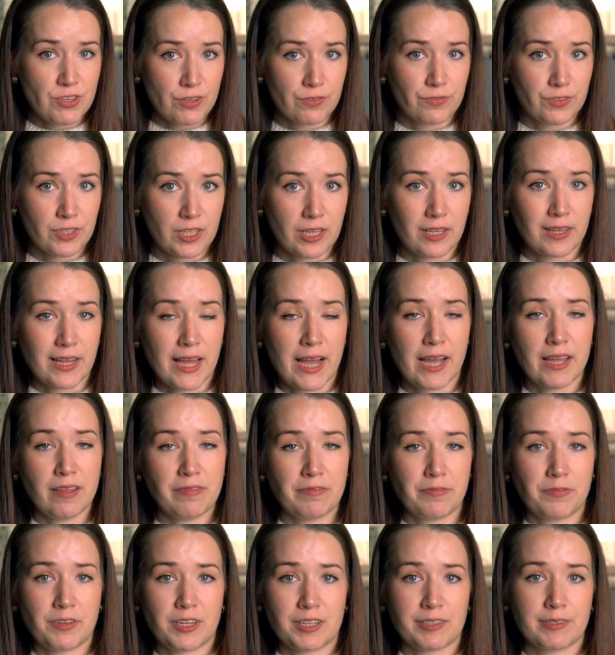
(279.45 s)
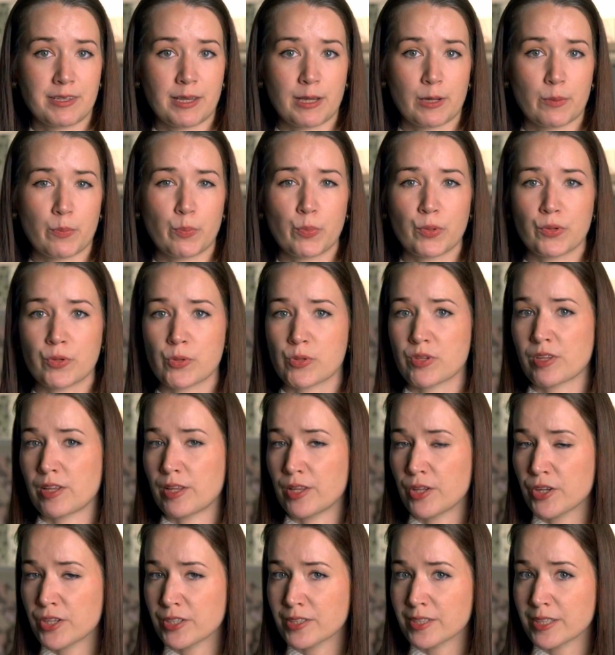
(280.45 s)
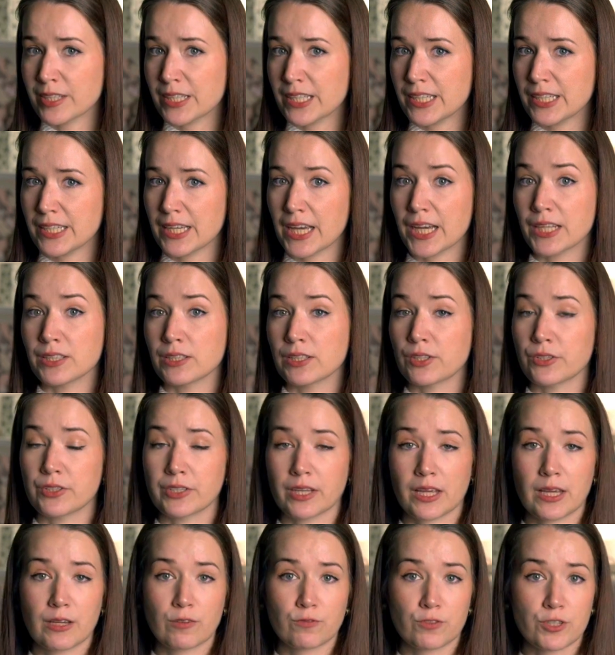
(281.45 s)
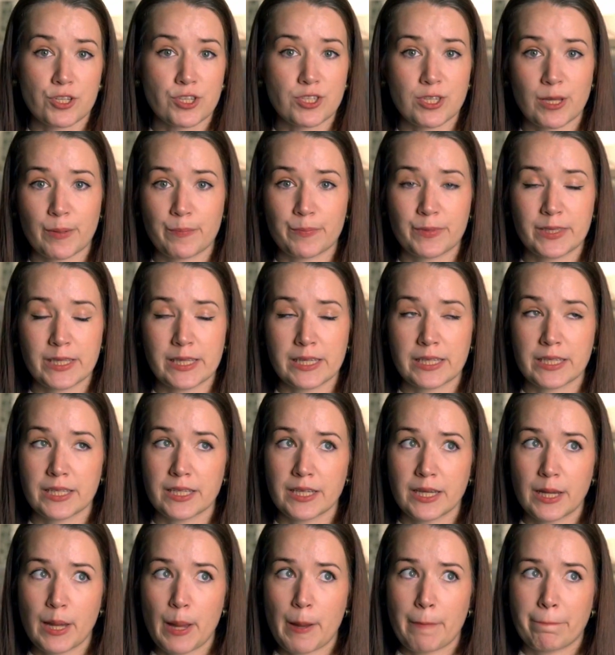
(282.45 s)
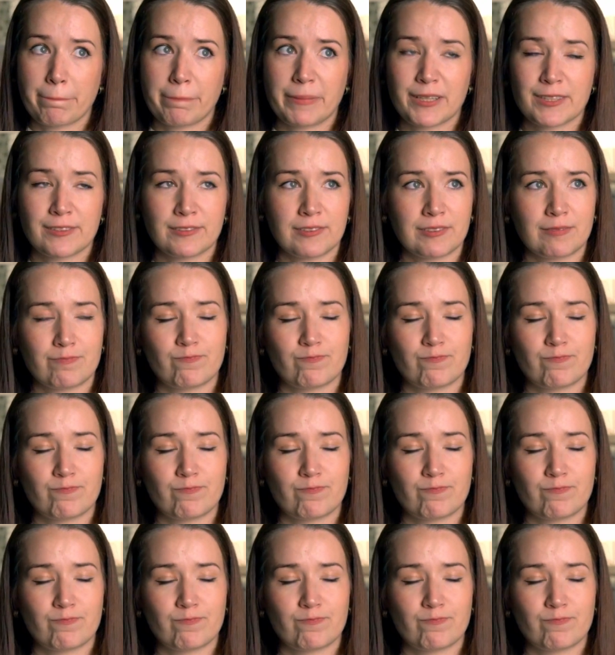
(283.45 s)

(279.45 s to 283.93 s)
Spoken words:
of their life where they are both lonely and longing for something but